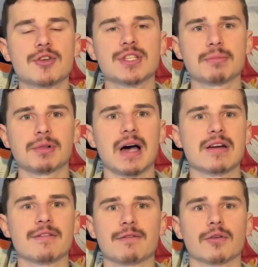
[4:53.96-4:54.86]

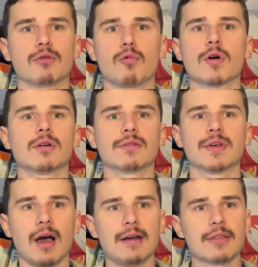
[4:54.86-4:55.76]
supplier for the world.
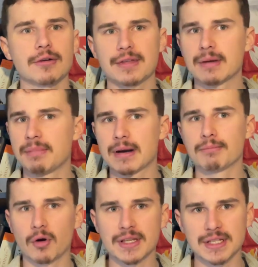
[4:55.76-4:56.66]
Another thing Ben
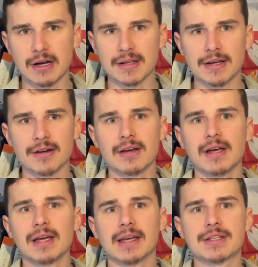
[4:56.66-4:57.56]
points out here
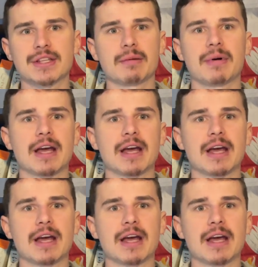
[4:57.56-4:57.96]
is that by